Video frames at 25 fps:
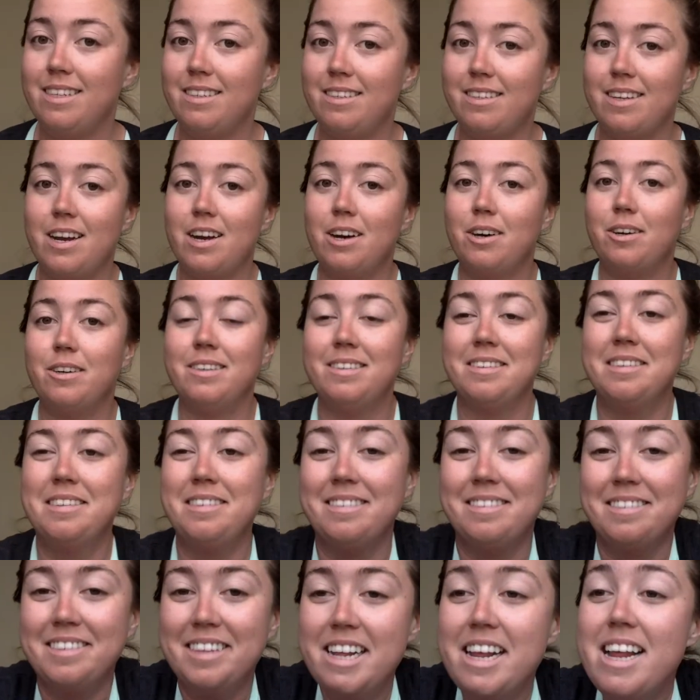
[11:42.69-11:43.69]
So
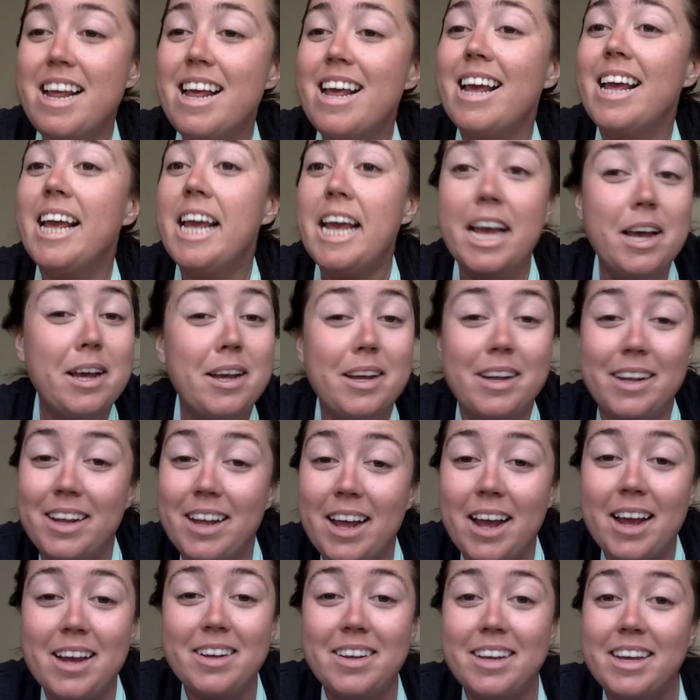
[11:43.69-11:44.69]

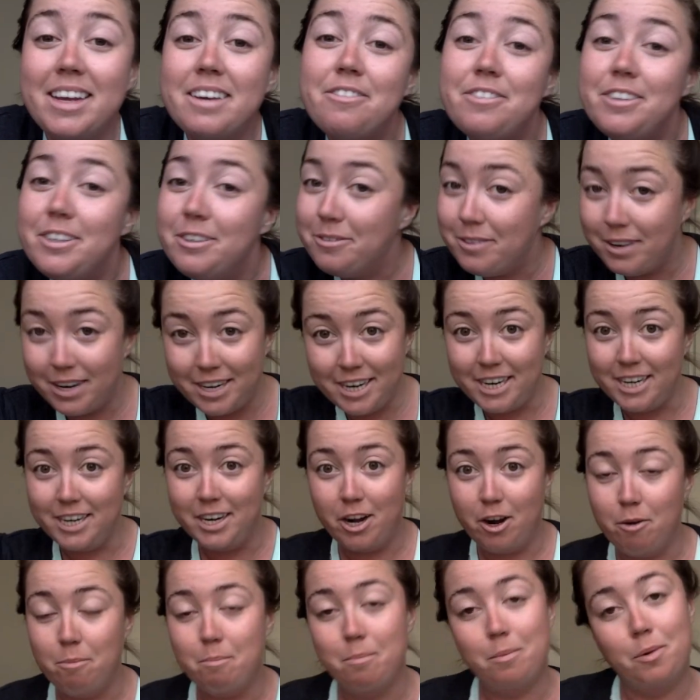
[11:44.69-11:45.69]
if you want to
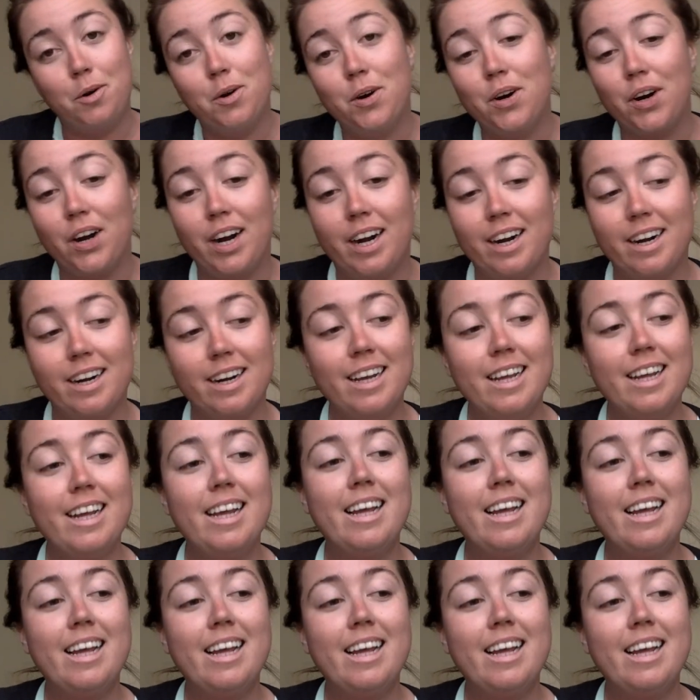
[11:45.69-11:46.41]
know more